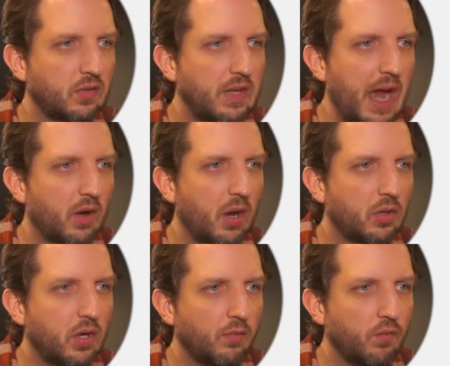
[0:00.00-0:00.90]
it's now going
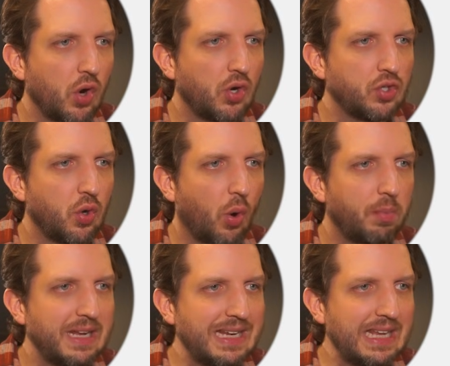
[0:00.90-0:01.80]
to convert your
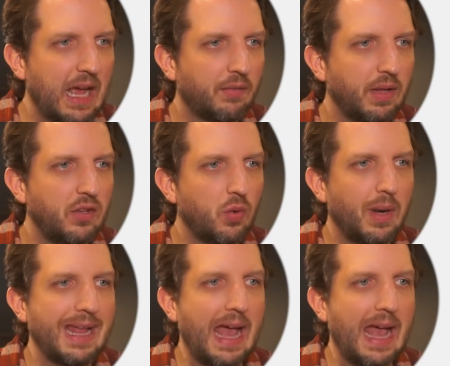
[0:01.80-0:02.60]
PDF into an